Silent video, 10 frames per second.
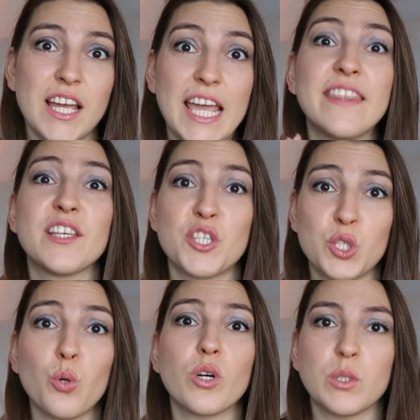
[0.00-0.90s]
in the
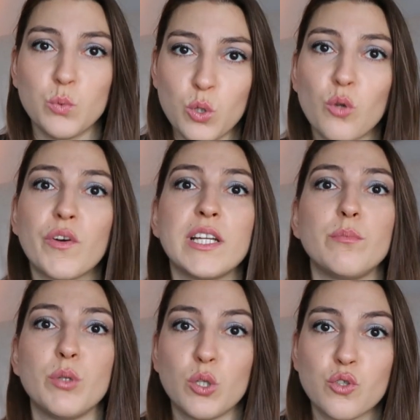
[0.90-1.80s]
store it would already
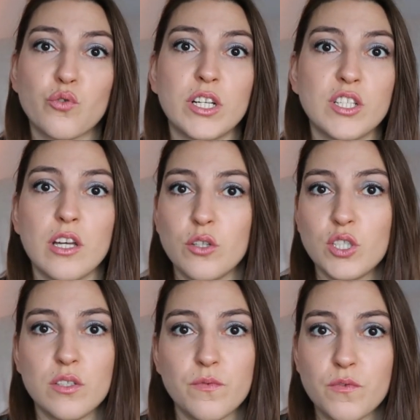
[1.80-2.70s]
be all scratched out
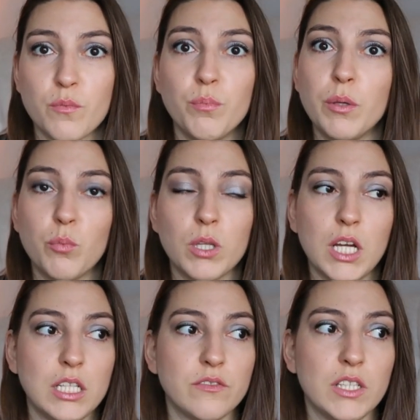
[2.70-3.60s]
just from people
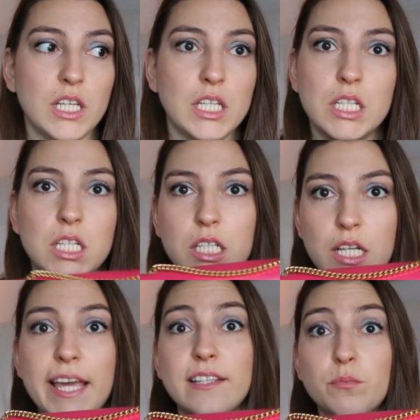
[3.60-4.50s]
kind of like
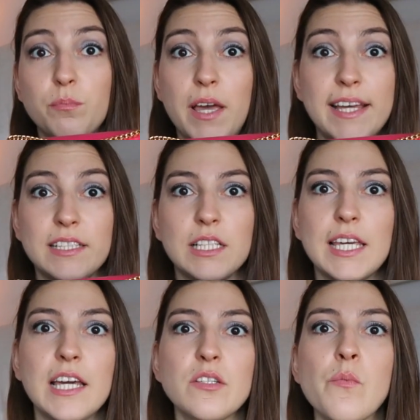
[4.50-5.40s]

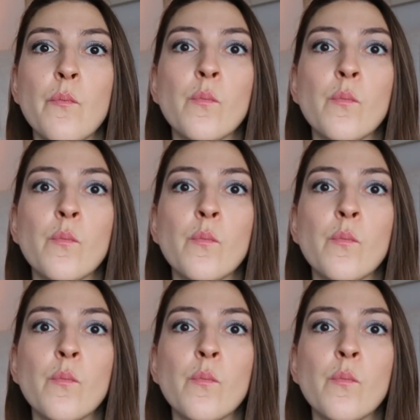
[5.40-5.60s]
handling it.